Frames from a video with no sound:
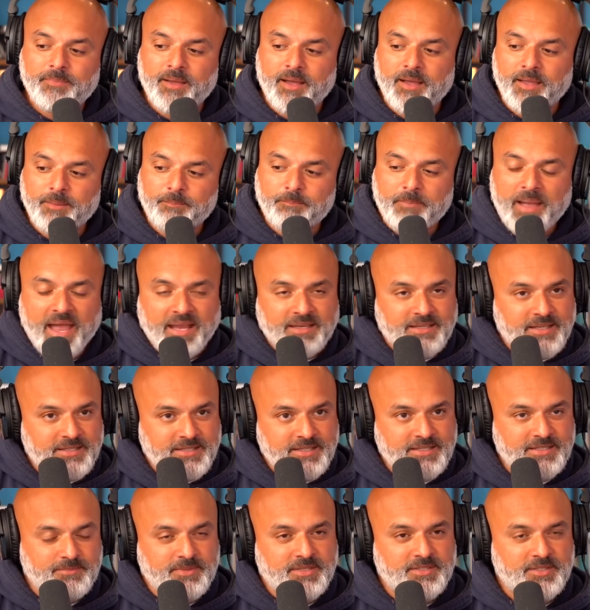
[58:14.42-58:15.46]

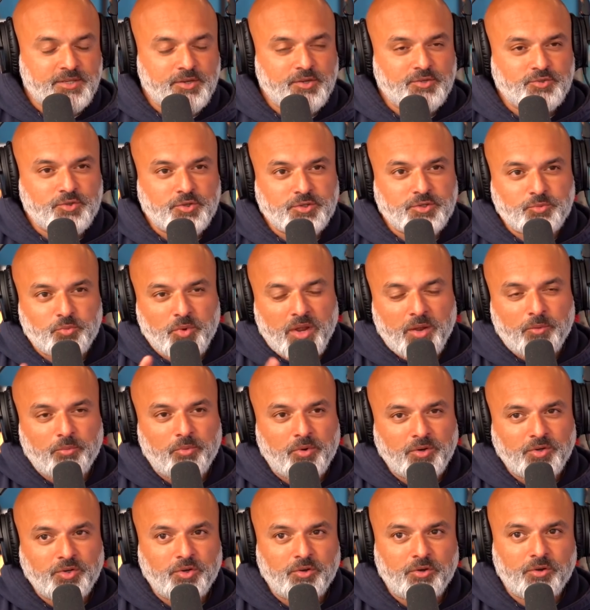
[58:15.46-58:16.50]
magnetism is huge. So I
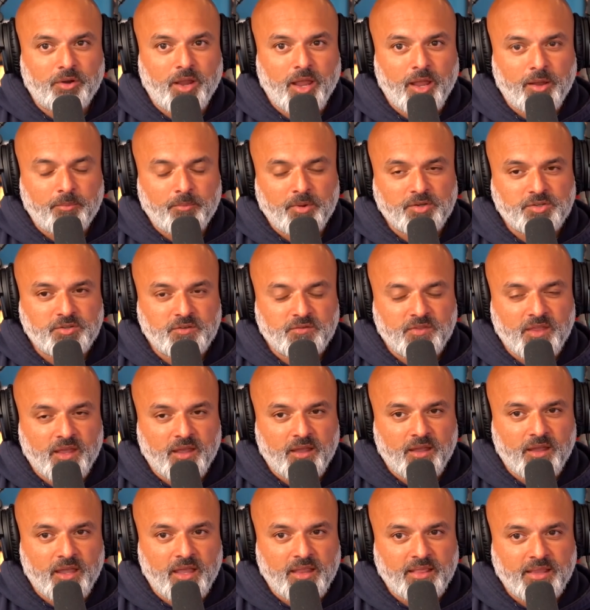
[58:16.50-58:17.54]
wonder how much of
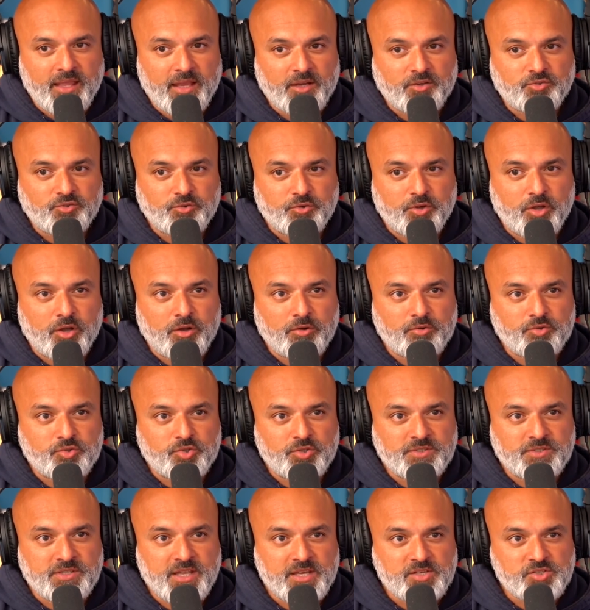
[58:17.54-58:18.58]
that electroculture
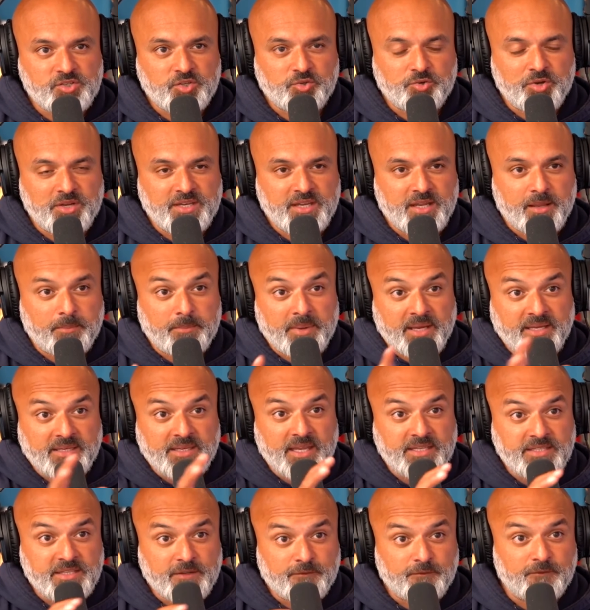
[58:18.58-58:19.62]
is actually creating a
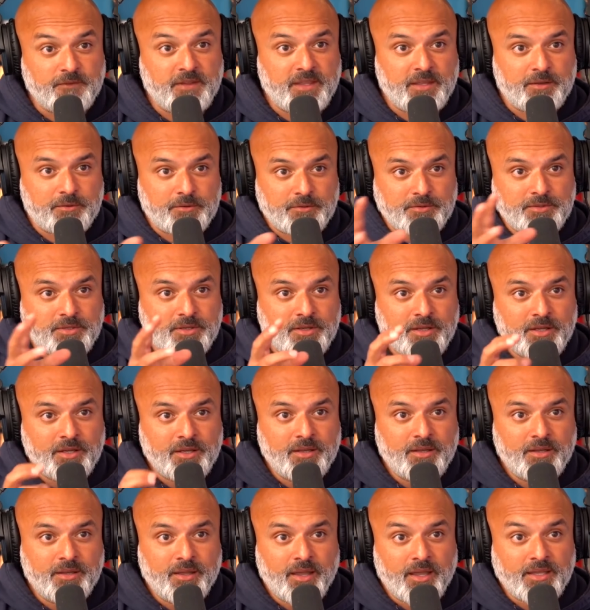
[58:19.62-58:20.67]
magnetic field
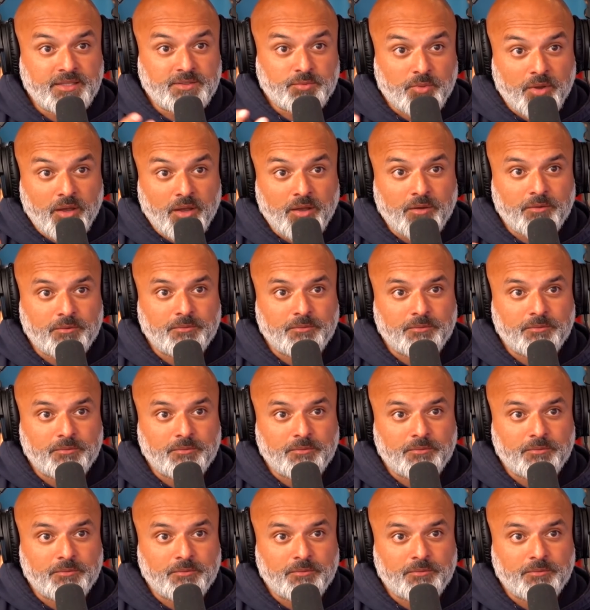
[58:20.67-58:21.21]
as well.